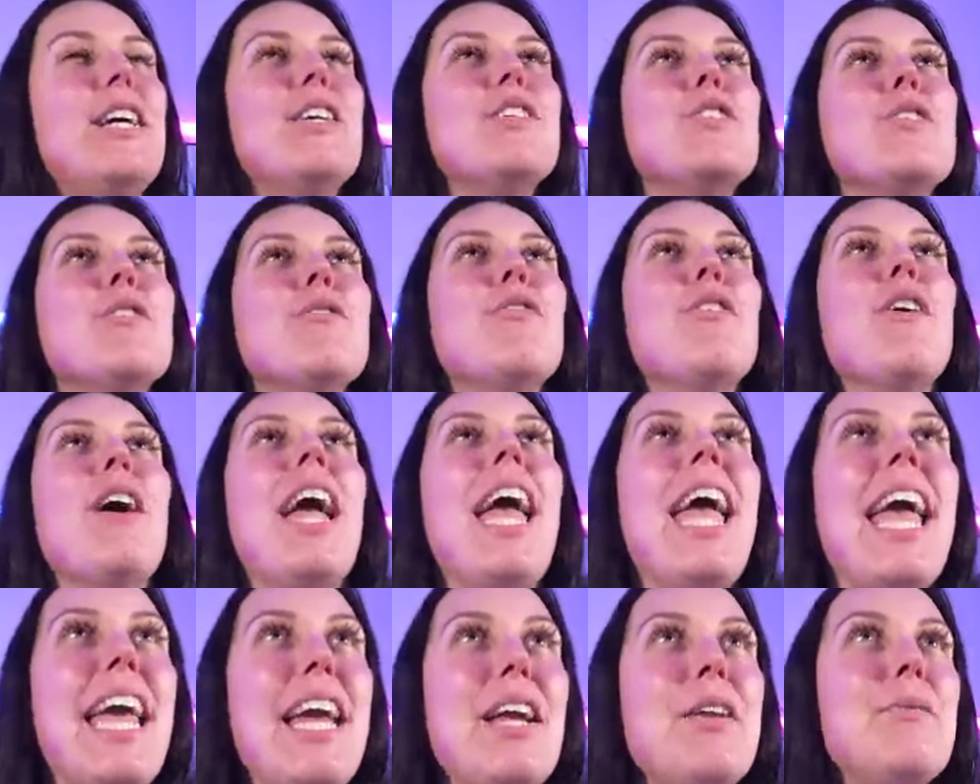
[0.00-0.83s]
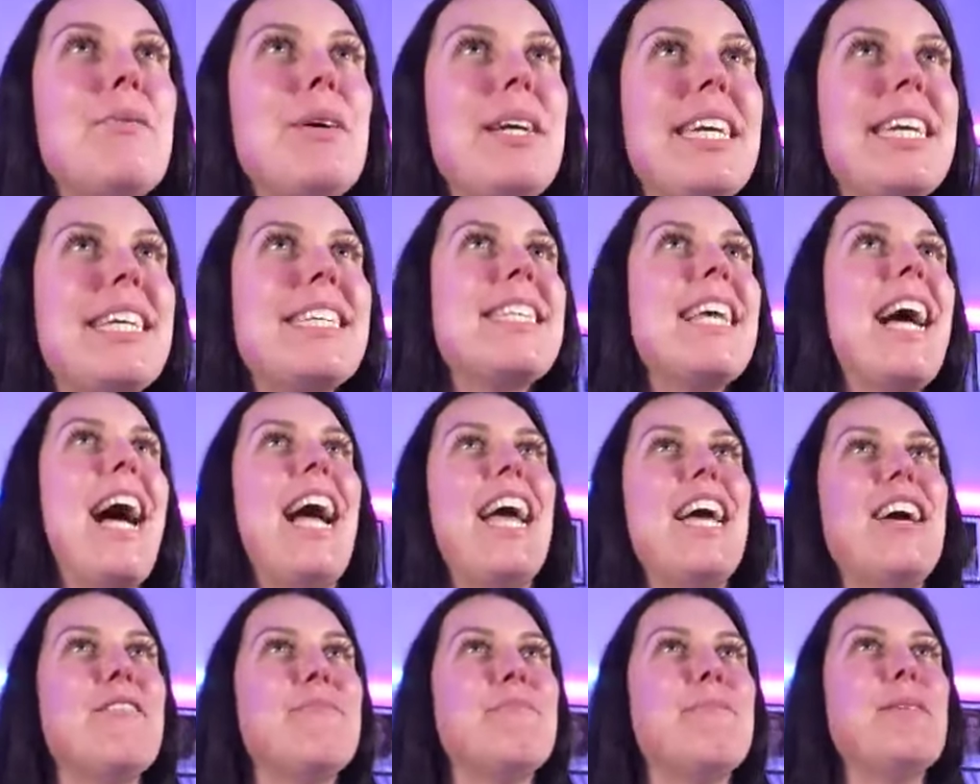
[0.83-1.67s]
So for eight weeks,
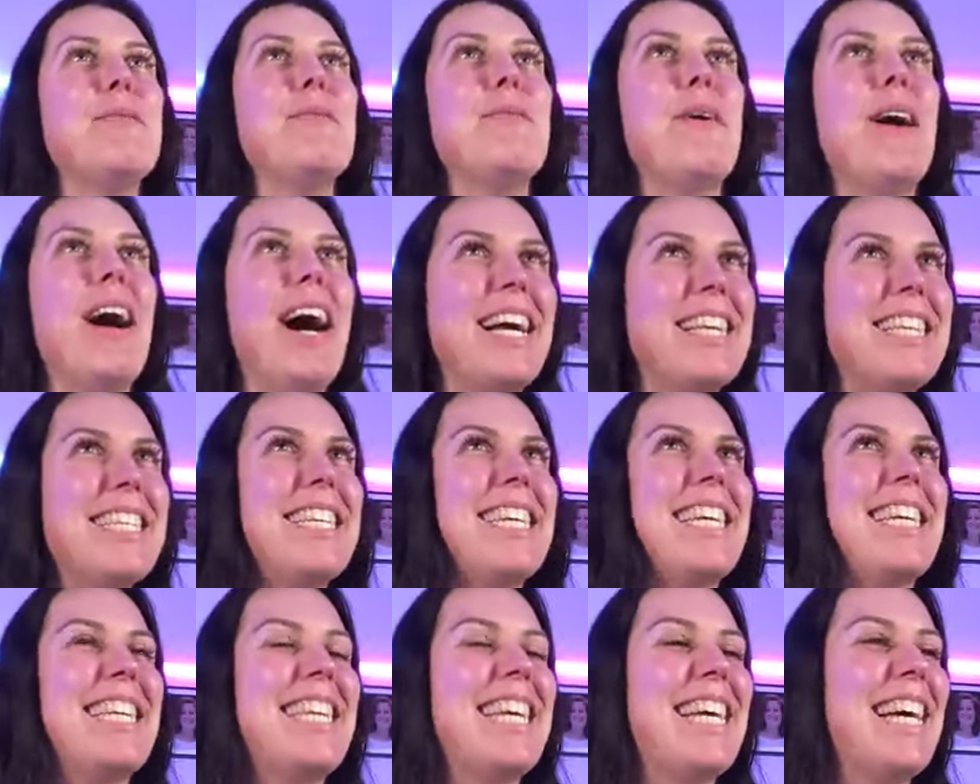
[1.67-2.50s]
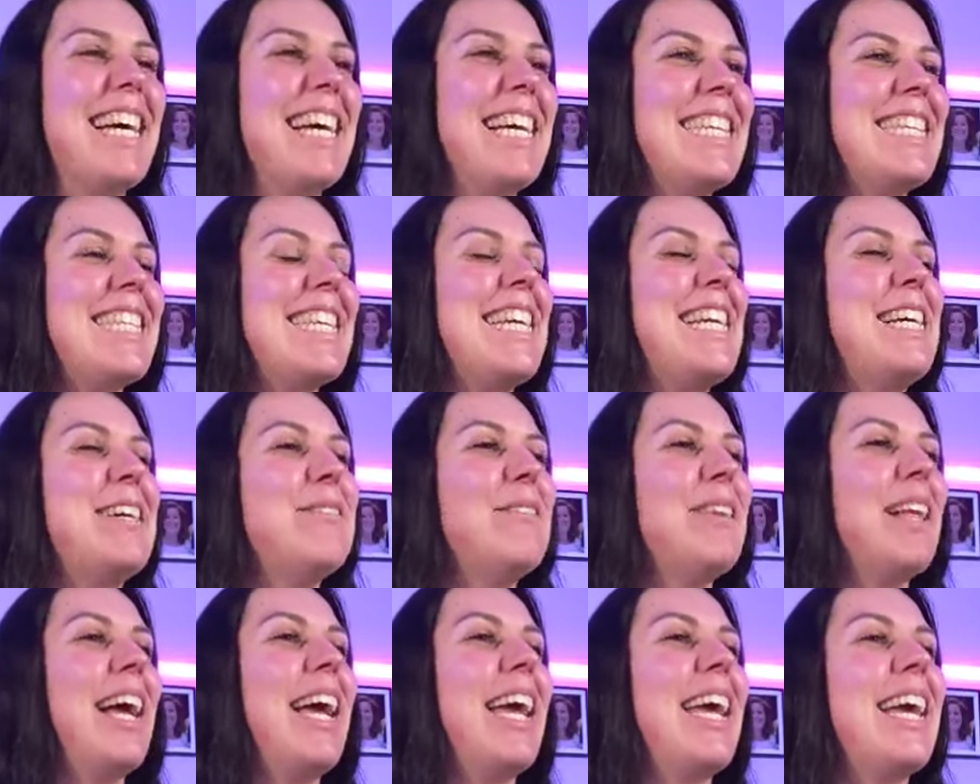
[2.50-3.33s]
I have been watching this and
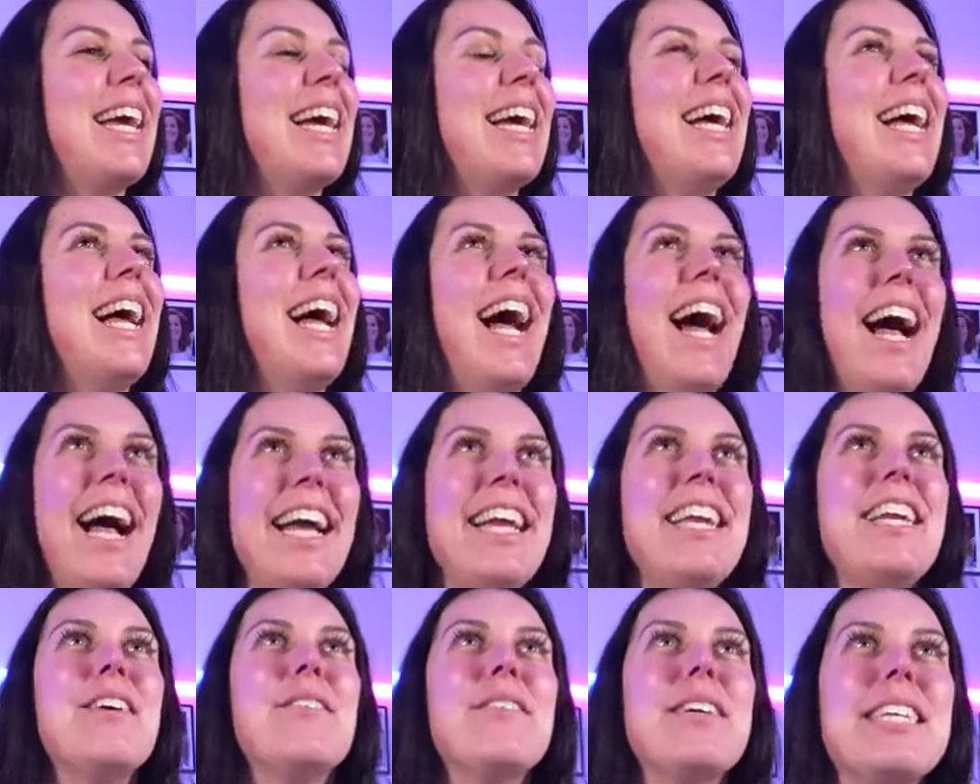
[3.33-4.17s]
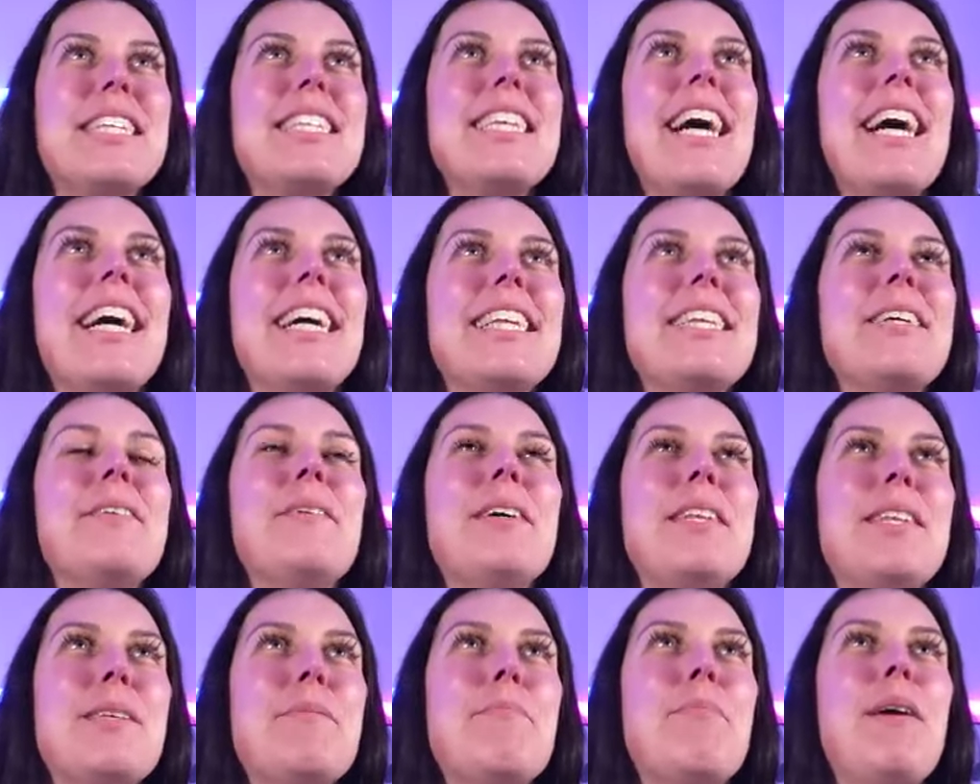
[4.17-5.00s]
I'm like, I know exactly
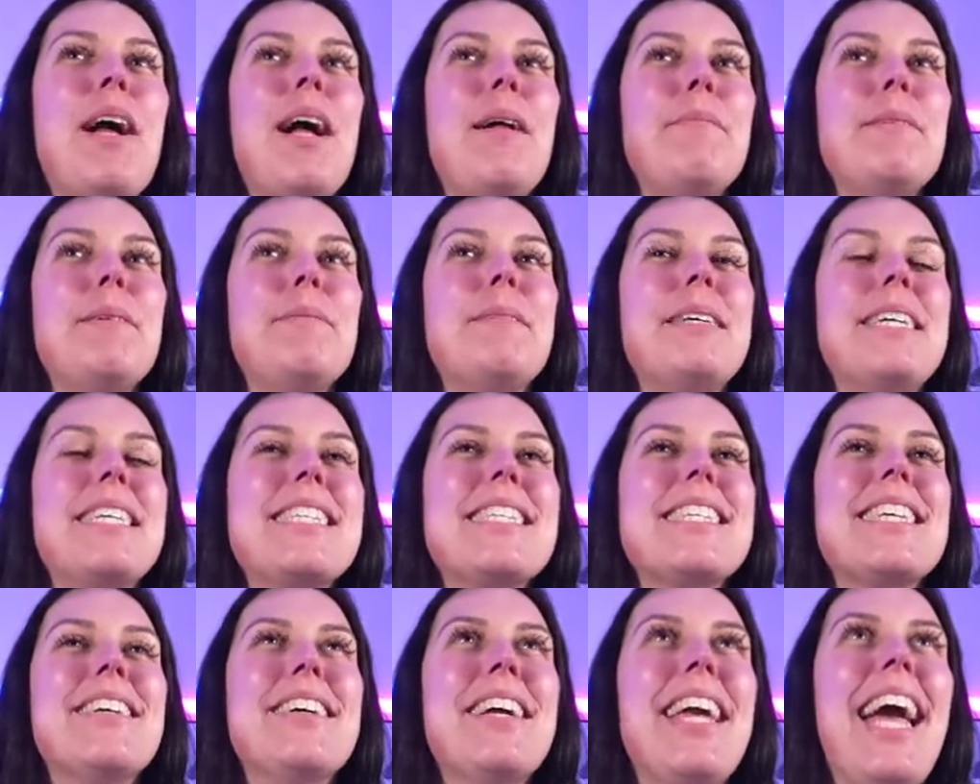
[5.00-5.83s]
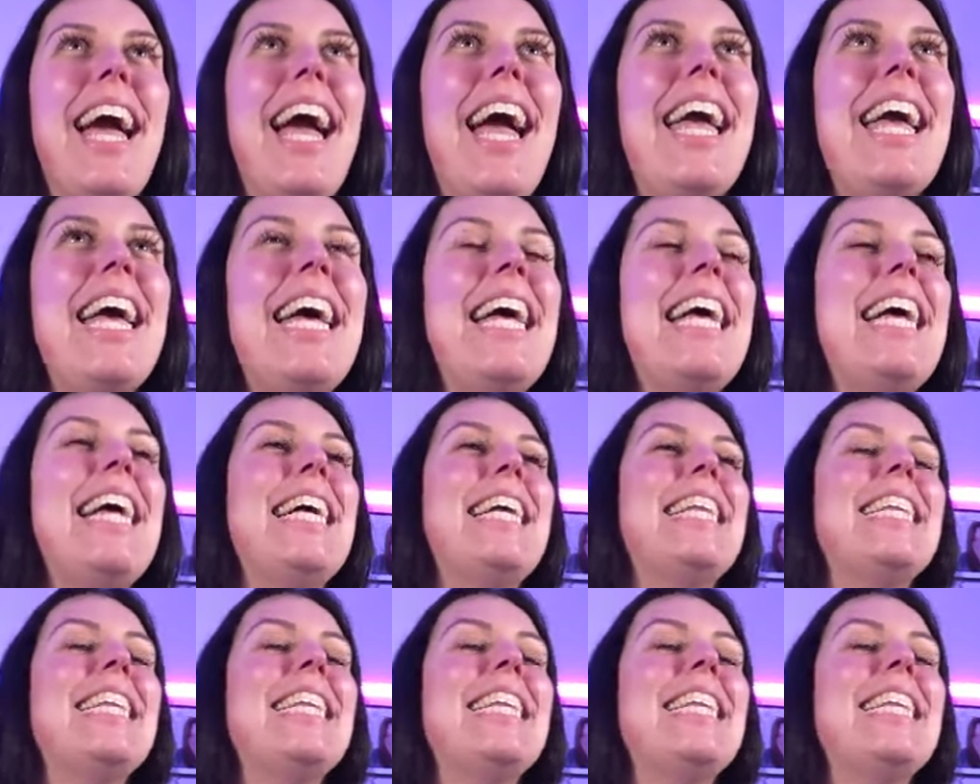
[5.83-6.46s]
what the problem is, okay?